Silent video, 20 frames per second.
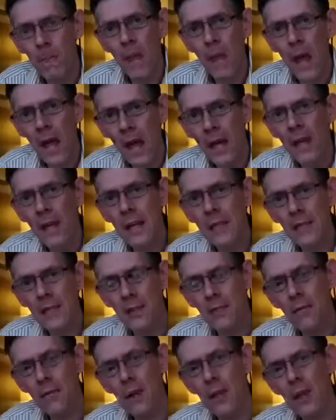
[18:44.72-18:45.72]
and its
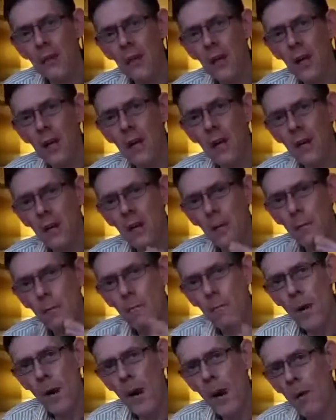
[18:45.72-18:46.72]
effects. The
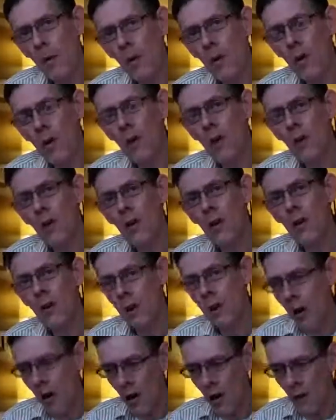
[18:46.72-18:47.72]
power
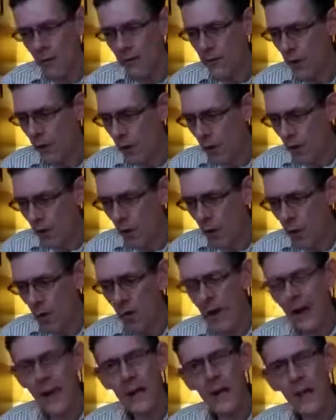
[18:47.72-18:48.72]
of the
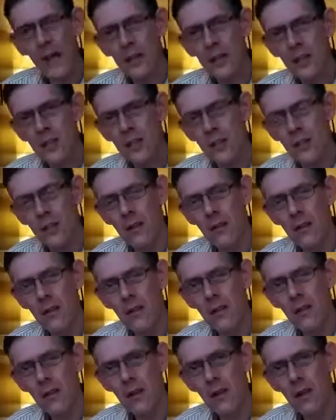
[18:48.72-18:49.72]
law and its
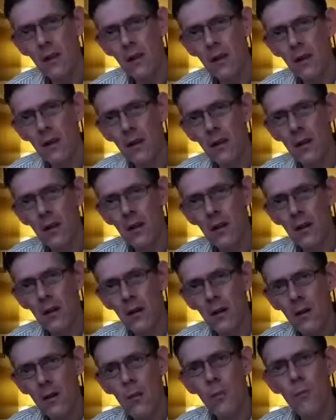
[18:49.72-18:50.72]
sin
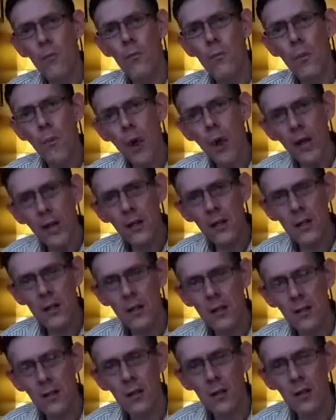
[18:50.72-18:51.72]

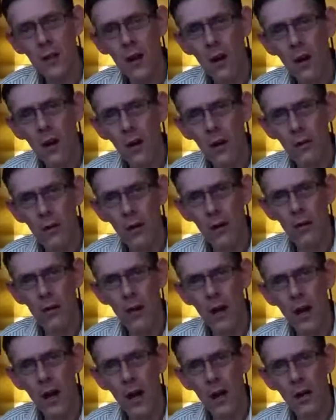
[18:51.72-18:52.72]
breaks over your
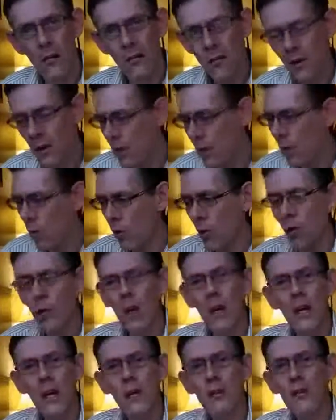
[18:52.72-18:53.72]
life,
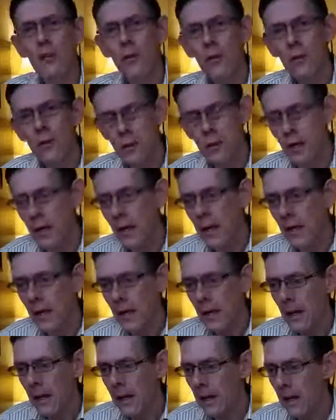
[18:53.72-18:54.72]
or is loosed.
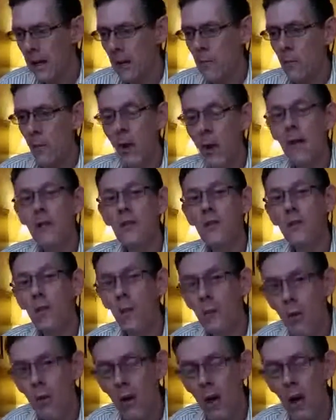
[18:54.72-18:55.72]
It breaks
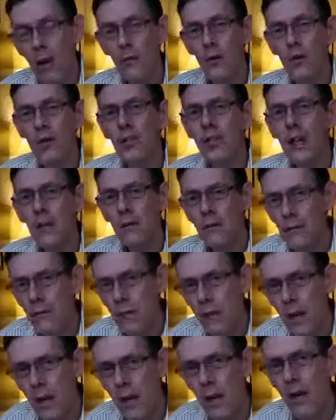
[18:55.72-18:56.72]
from your life. You're set
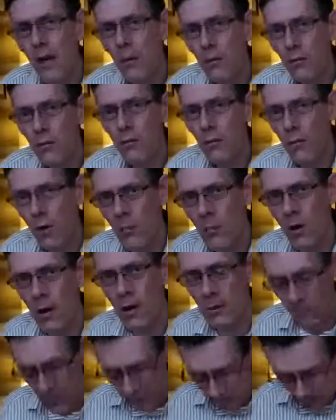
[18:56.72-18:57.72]
free from it.
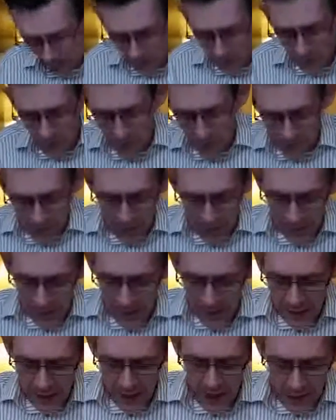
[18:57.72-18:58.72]
Let me read
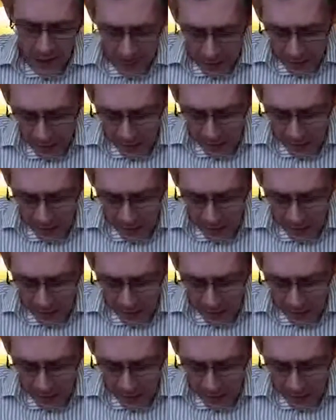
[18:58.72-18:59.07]
again, and